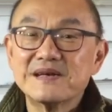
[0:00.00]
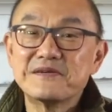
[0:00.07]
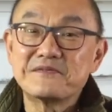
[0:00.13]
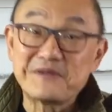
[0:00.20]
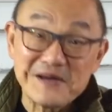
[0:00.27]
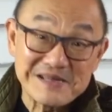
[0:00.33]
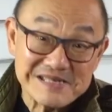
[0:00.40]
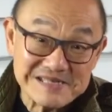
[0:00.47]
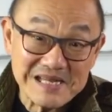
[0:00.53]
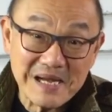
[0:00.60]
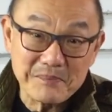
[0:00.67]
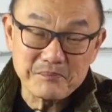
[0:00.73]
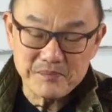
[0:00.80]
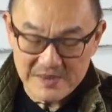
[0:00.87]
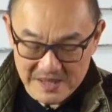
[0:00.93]
First
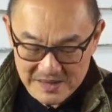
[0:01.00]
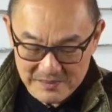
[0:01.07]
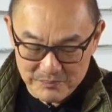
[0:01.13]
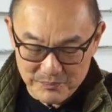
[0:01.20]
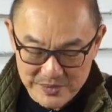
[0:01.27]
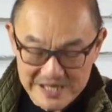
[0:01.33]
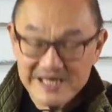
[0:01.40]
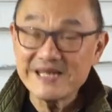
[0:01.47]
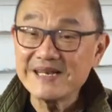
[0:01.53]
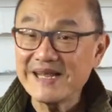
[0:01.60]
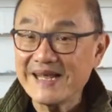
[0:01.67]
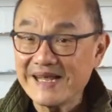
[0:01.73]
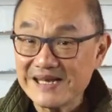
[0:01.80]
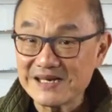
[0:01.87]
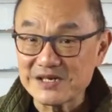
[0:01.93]
up, being an
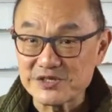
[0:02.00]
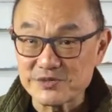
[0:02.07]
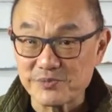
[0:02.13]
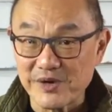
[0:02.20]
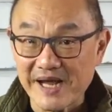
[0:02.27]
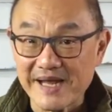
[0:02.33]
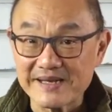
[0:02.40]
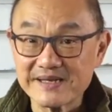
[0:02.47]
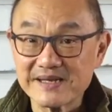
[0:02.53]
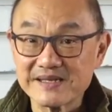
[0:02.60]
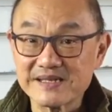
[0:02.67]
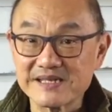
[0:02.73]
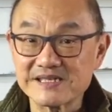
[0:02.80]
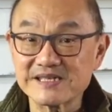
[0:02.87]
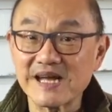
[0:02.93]
English brand,
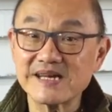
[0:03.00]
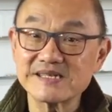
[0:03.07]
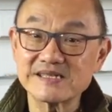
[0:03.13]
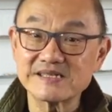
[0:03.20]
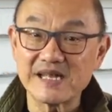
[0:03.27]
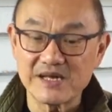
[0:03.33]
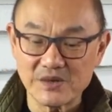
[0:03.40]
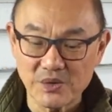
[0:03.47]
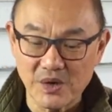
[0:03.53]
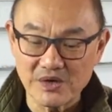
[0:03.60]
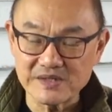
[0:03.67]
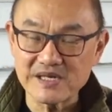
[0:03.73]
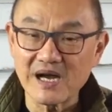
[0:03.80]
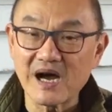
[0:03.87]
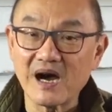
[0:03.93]
the sizes they
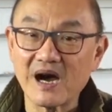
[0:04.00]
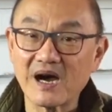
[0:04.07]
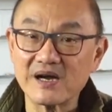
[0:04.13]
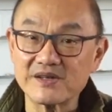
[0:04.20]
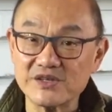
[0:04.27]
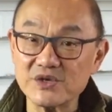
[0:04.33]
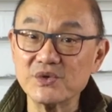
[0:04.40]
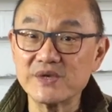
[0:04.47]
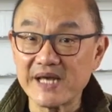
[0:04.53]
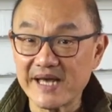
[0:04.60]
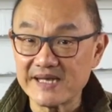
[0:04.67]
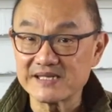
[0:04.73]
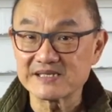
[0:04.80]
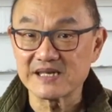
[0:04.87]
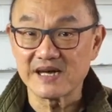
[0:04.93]
quote are
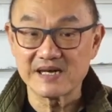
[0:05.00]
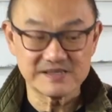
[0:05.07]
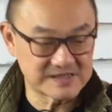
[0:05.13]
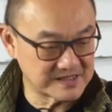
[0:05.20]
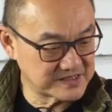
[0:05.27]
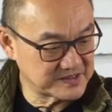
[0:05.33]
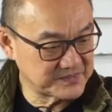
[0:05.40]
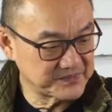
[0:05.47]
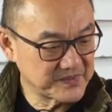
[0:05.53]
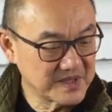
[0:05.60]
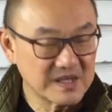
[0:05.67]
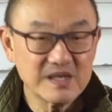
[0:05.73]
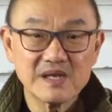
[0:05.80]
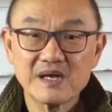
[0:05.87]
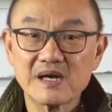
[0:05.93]
UK sizes.
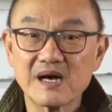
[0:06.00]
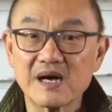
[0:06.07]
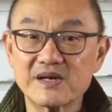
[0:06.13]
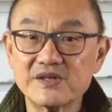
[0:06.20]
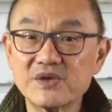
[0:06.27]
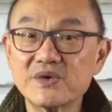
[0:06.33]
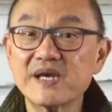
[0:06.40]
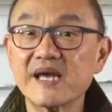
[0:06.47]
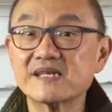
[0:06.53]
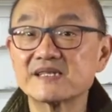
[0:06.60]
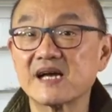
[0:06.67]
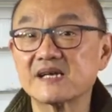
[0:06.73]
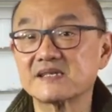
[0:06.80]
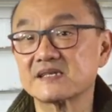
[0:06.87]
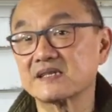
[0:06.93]
UK
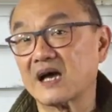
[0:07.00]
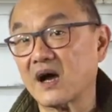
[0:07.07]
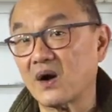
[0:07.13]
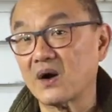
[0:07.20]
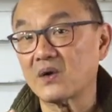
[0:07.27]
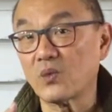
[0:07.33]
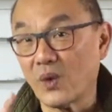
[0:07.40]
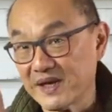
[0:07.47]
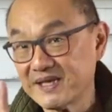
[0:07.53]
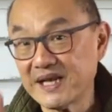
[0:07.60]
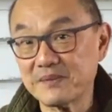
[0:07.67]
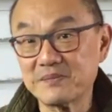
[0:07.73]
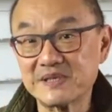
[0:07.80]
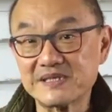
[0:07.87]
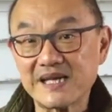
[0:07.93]
sizes are one
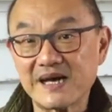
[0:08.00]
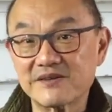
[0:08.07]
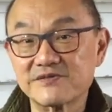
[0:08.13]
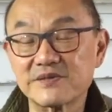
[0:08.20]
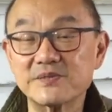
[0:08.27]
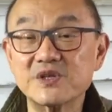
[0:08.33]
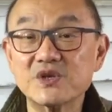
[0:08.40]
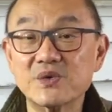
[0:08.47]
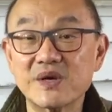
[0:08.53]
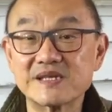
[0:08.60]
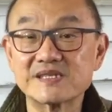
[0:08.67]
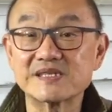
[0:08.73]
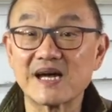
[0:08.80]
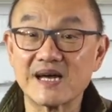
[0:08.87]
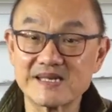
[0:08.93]
number down from US
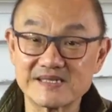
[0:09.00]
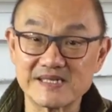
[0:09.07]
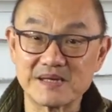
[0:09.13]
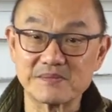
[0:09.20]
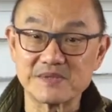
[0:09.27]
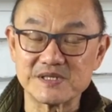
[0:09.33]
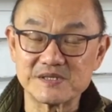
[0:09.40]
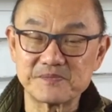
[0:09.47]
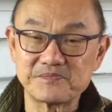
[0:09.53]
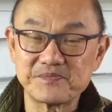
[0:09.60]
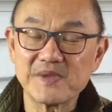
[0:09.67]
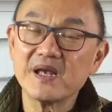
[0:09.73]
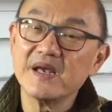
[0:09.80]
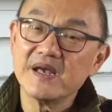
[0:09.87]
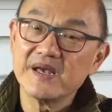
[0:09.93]
size numbers.
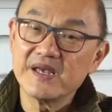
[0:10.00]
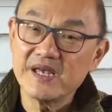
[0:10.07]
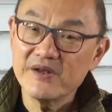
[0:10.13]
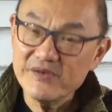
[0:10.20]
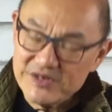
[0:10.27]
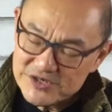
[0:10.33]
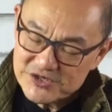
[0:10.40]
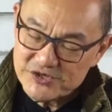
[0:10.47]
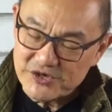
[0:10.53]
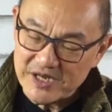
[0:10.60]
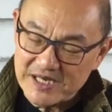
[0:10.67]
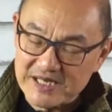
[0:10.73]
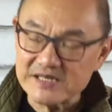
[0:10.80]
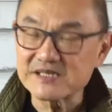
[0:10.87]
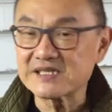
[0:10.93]
Here in
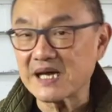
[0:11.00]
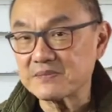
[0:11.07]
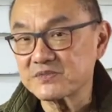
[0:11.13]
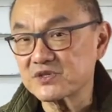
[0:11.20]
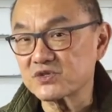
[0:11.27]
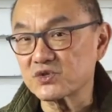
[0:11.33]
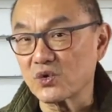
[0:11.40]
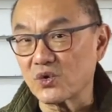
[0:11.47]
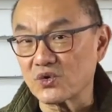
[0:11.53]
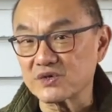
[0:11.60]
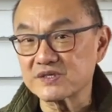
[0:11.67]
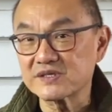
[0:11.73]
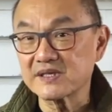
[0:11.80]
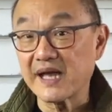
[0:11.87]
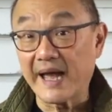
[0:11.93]
Australia, some
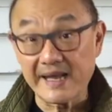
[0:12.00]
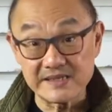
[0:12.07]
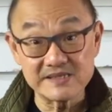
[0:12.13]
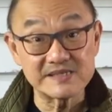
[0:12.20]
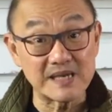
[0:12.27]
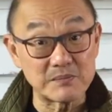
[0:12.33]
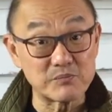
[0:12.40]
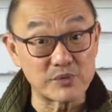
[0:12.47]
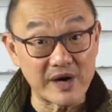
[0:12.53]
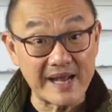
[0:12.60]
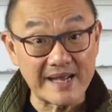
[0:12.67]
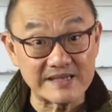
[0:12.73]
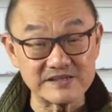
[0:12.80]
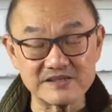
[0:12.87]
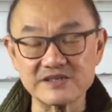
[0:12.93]
stores and some
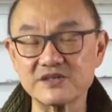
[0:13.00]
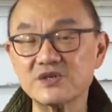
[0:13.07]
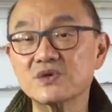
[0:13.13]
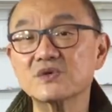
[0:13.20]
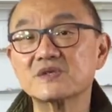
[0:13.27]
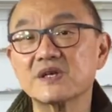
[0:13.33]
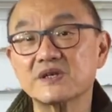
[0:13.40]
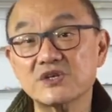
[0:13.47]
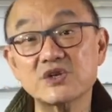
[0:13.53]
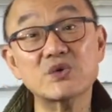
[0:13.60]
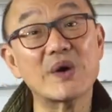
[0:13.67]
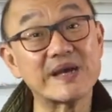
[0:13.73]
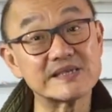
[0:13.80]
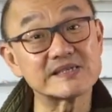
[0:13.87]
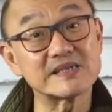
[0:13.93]
brands use
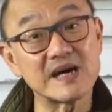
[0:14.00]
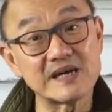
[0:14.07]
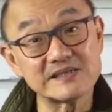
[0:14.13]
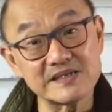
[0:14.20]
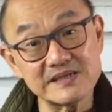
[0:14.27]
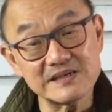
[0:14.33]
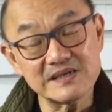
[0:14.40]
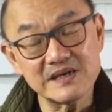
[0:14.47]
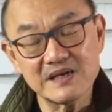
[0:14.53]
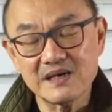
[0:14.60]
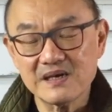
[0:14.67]
US sizing,